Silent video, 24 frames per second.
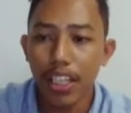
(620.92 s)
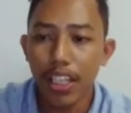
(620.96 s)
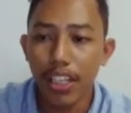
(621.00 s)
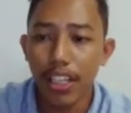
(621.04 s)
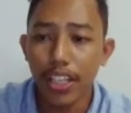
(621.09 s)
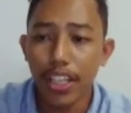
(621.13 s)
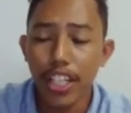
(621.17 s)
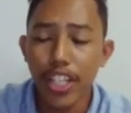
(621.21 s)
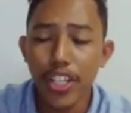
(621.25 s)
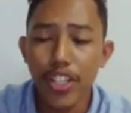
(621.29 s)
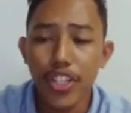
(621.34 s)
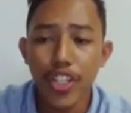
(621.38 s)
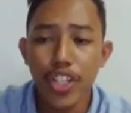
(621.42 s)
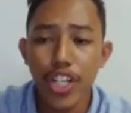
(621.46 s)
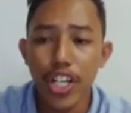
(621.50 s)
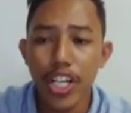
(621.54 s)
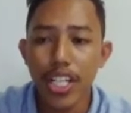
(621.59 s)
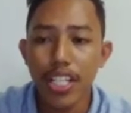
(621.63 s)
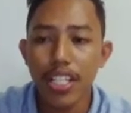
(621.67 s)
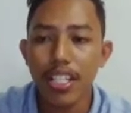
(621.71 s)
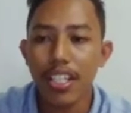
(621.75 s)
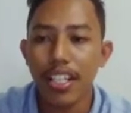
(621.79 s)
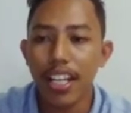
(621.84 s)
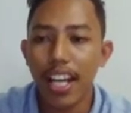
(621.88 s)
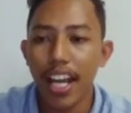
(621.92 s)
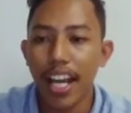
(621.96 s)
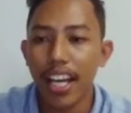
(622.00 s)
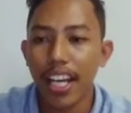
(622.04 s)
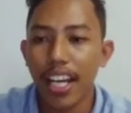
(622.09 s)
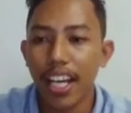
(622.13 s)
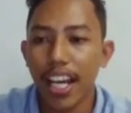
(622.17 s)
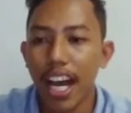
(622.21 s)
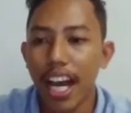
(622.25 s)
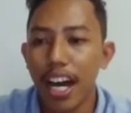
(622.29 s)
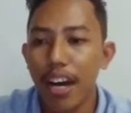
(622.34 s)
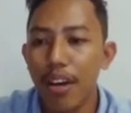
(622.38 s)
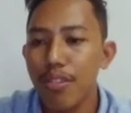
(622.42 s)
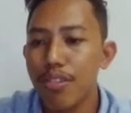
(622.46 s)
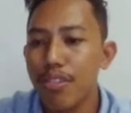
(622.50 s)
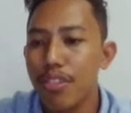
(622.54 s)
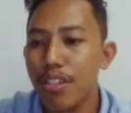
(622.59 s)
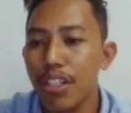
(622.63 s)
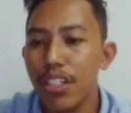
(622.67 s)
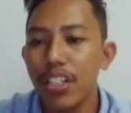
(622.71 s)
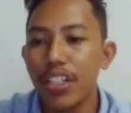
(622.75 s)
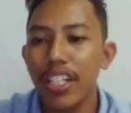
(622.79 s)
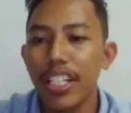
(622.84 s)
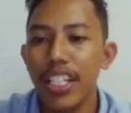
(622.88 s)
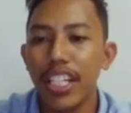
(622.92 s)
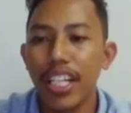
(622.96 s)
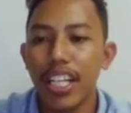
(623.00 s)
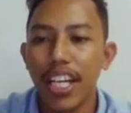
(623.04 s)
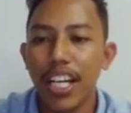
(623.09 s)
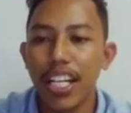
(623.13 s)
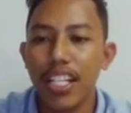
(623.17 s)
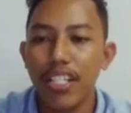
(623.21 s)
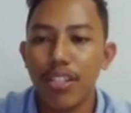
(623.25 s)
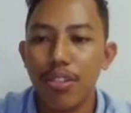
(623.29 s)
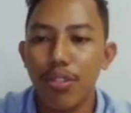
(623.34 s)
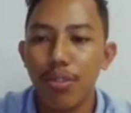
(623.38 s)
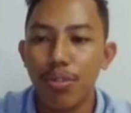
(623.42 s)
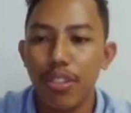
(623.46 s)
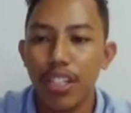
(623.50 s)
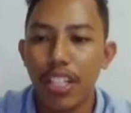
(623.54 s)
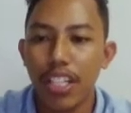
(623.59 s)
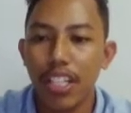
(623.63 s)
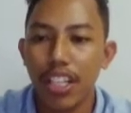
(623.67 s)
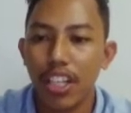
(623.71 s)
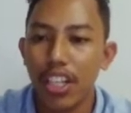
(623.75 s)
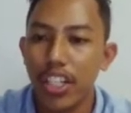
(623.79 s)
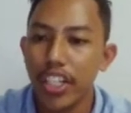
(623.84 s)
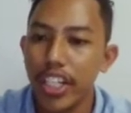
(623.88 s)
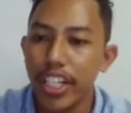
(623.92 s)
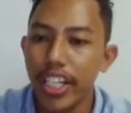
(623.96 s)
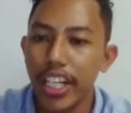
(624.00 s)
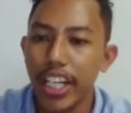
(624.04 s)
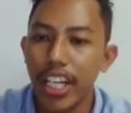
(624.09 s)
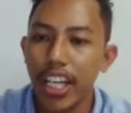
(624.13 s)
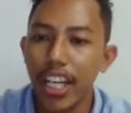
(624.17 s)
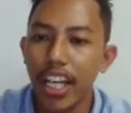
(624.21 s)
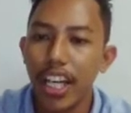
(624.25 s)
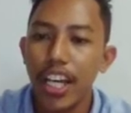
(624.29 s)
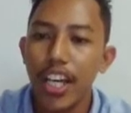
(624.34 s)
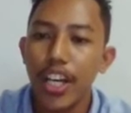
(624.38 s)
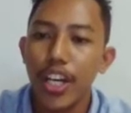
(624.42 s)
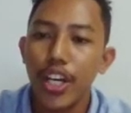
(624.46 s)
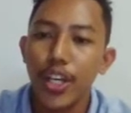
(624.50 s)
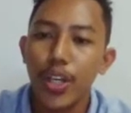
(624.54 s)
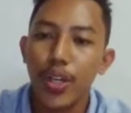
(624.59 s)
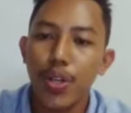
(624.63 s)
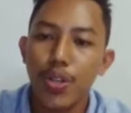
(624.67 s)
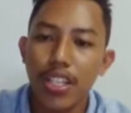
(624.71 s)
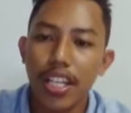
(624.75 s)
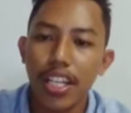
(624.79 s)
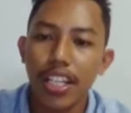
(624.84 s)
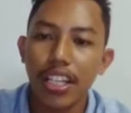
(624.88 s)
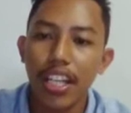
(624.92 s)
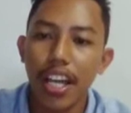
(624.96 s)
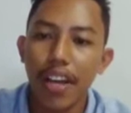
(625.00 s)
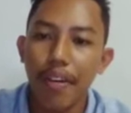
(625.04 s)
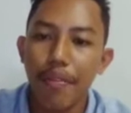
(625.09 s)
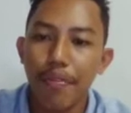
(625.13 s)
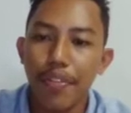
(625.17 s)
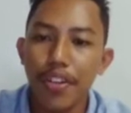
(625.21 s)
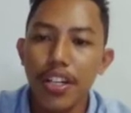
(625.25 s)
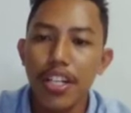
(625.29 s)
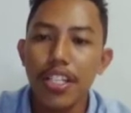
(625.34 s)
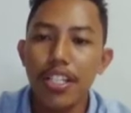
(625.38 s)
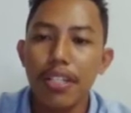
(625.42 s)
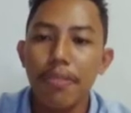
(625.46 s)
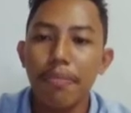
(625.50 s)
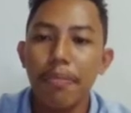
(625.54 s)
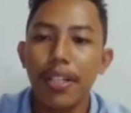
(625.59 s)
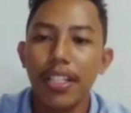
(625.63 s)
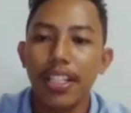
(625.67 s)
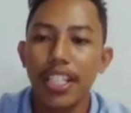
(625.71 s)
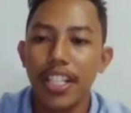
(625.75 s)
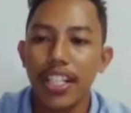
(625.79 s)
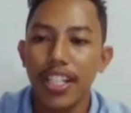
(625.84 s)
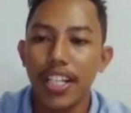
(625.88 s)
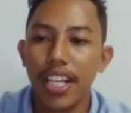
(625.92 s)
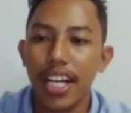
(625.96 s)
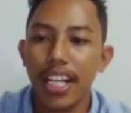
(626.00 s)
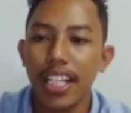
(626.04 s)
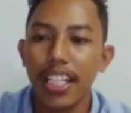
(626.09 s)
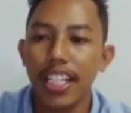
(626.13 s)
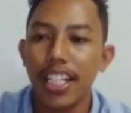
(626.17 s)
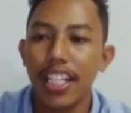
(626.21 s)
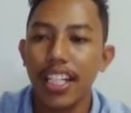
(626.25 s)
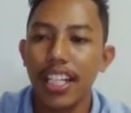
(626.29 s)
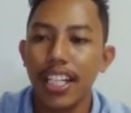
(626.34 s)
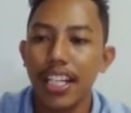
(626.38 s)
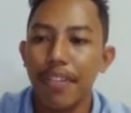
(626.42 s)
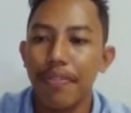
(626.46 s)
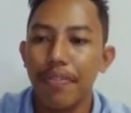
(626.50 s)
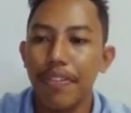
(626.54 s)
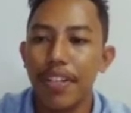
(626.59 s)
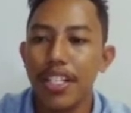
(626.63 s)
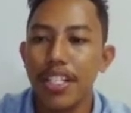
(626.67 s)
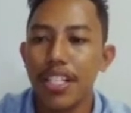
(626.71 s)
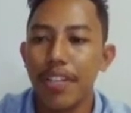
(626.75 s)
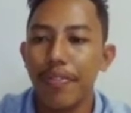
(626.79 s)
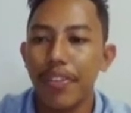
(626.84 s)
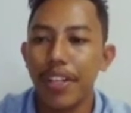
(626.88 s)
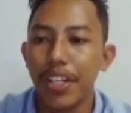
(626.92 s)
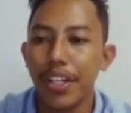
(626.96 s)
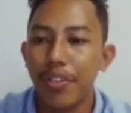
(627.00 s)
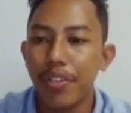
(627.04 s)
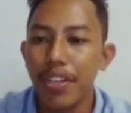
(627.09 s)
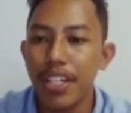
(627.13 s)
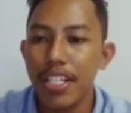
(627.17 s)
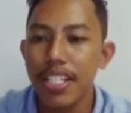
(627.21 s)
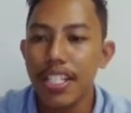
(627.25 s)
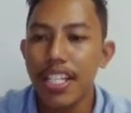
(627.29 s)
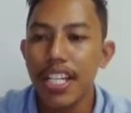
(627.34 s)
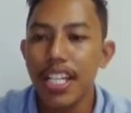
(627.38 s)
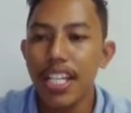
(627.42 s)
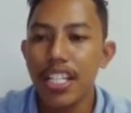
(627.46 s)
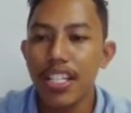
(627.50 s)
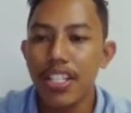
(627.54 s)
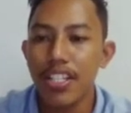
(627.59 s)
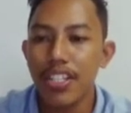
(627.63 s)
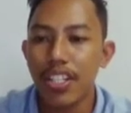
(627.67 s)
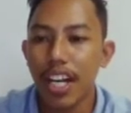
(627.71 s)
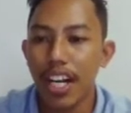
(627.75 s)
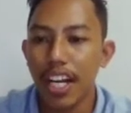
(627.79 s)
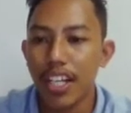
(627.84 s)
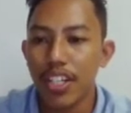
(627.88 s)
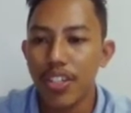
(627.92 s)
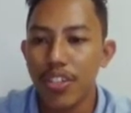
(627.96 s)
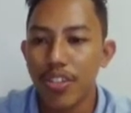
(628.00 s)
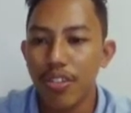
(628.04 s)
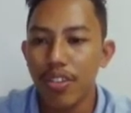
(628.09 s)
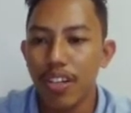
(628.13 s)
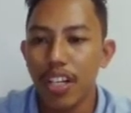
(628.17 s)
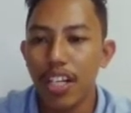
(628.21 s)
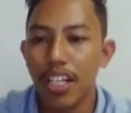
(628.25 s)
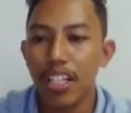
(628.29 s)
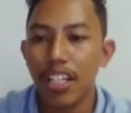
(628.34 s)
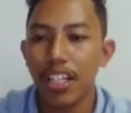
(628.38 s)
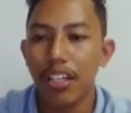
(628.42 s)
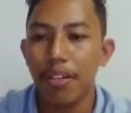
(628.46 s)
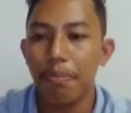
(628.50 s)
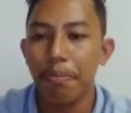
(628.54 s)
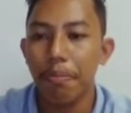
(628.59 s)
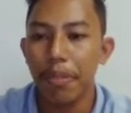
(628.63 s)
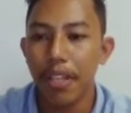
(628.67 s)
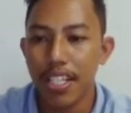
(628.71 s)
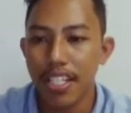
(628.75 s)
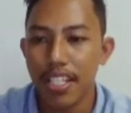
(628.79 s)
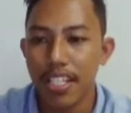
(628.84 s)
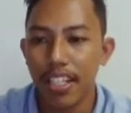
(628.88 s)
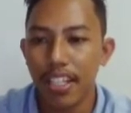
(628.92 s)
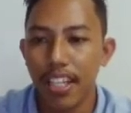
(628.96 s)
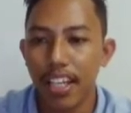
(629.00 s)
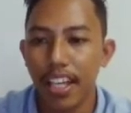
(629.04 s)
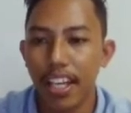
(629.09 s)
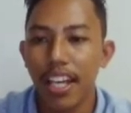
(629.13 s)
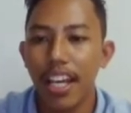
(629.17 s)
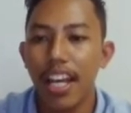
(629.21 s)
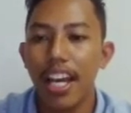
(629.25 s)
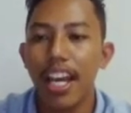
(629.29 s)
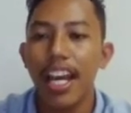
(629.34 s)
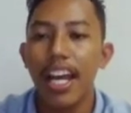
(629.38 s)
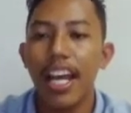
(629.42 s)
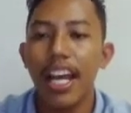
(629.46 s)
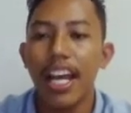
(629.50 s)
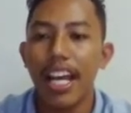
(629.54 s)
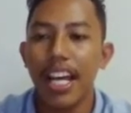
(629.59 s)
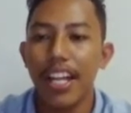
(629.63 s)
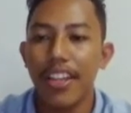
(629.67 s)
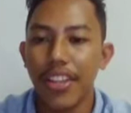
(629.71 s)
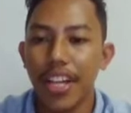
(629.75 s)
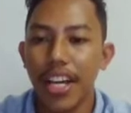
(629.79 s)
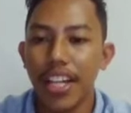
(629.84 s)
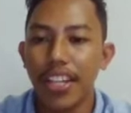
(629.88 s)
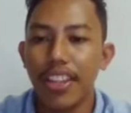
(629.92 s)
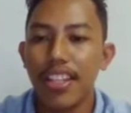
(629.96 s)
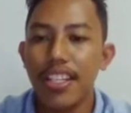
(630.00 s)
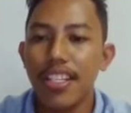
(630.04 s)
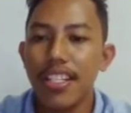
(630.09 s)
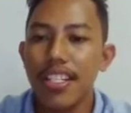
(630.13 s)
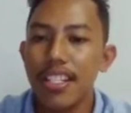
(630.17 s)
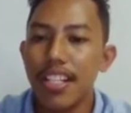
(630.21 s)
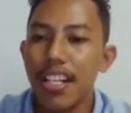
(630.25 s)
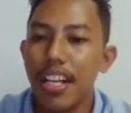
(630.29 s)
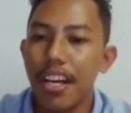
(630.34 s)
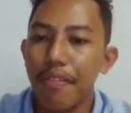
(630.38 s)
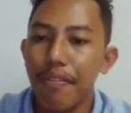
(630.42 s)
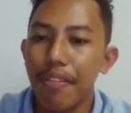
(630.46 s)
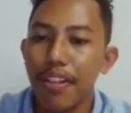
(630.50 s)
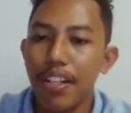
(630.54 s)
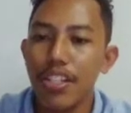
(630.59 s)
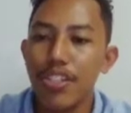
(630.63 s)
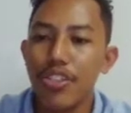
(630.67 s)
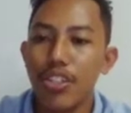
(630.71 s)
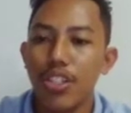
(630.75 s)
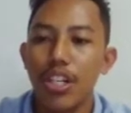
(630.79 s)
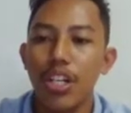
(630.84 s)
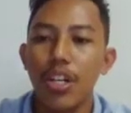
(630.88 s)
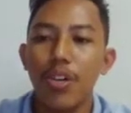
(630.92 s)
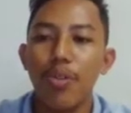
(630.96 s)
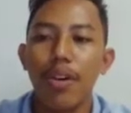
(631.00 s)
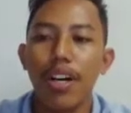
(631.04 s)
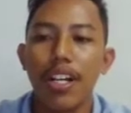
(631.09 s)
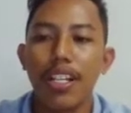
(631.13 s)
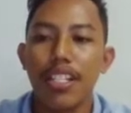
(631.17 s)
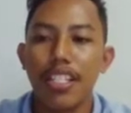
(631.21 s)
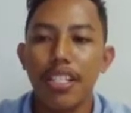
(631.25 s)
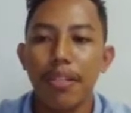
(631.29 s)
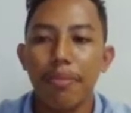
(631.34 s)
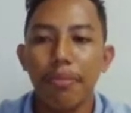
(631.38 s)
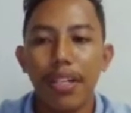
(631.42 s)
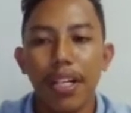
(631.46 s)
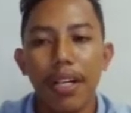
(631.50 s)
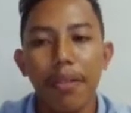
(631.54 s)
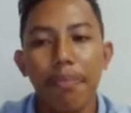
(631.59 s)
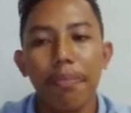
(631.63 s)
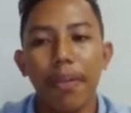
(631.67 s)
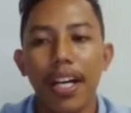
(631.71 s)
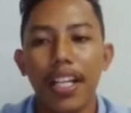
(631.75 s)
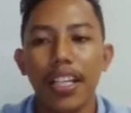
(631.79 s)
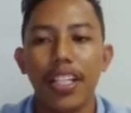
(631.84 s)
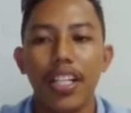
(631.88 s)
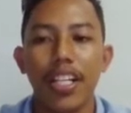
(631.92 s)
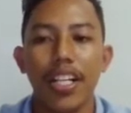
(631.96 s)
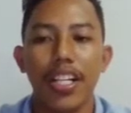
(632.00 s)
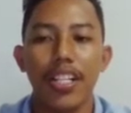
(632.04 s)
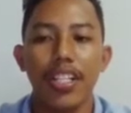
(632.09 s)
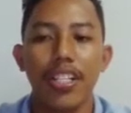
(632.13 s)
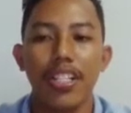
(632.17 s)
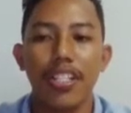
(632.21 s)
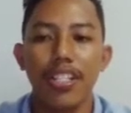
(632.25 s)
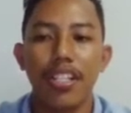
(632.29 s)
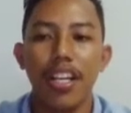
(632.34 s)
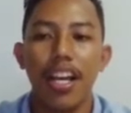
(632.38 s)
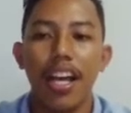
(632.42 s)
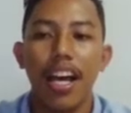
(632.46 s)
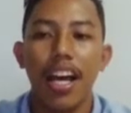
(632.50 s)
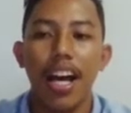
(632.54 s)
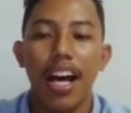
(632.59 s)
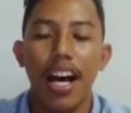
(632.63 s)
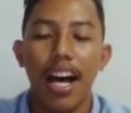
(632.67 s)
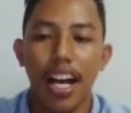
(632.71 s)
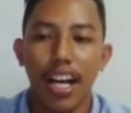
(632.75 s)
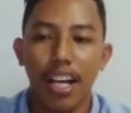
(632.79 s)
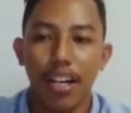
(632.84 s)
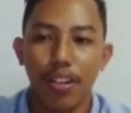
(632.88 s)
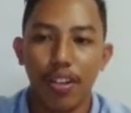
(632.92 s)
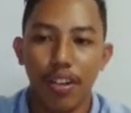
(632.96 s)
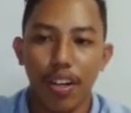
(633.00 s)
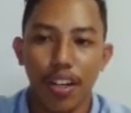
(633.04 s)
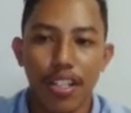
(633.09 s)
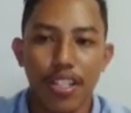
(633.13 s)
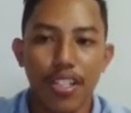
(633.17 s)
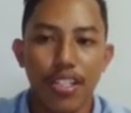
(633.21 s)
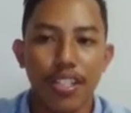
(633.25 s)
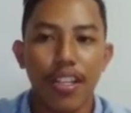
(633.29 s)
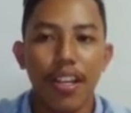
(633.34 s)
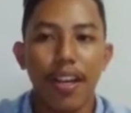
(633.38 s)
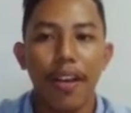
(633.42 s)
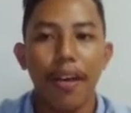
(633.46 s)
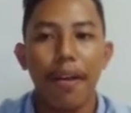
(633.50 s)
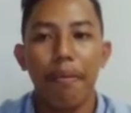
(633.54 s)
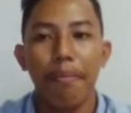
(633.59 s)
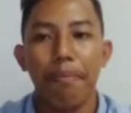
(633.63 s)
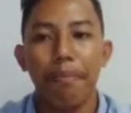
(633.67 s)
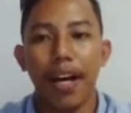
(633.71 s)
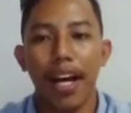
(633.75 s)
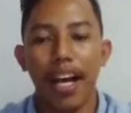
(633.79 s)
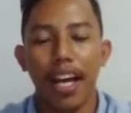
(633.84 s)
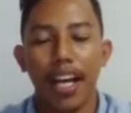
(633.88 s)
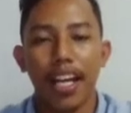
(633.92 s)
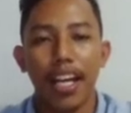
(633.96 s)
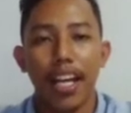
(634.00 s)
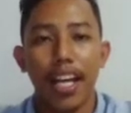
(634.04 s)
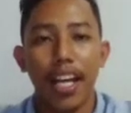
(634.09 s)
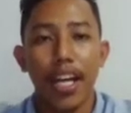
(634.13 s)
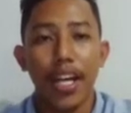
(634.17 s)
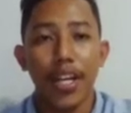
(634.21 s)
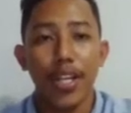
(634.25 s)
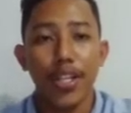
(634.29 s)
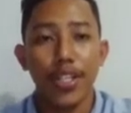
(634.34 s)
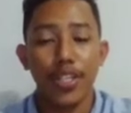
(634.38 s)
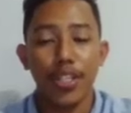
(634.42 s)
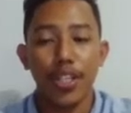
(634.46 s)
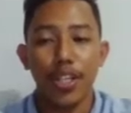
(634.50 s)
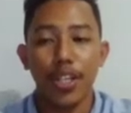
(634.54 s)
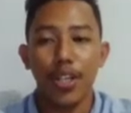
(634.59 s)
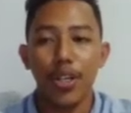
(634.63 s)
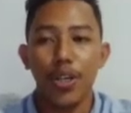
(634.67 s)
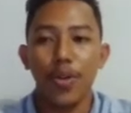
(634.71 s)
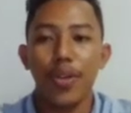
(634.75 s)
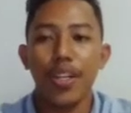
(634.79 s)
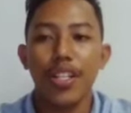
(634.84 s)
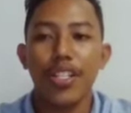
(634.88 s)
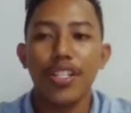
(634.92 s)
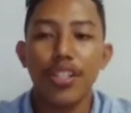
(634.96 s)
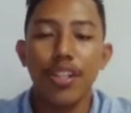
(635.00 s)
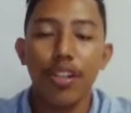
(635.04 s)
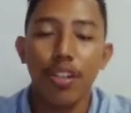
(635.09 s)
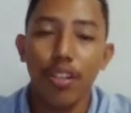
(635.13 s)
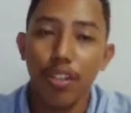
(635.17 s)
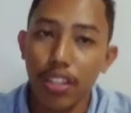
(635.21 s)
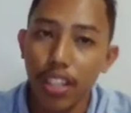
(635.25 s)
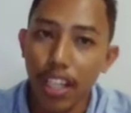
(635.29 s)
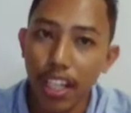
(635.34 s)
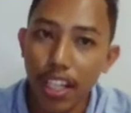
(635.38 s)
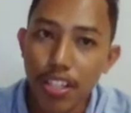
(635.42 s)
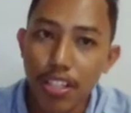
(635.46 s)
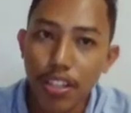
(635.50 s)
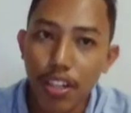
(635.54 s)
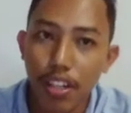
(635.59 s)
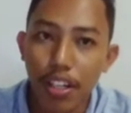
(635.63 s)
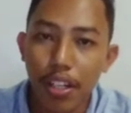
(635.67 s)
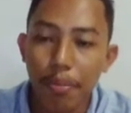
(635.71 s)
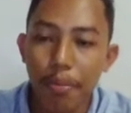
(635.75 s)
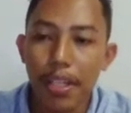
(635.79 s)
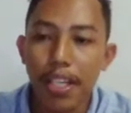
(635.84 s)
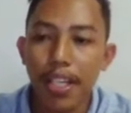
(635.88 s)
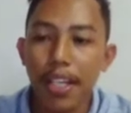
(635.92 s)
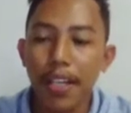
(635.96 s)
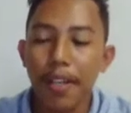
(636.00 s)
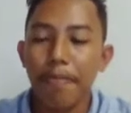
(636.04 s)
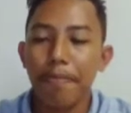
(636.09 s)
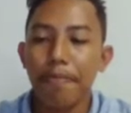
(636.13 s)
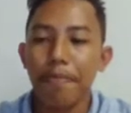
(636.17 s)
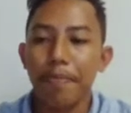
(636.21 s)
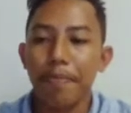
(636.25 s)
Teachers like how Solo indicates student learning using diverse material in levels of increasing structural complexity, and that these levels show a similar patterns across back. So in Solo taxonomy,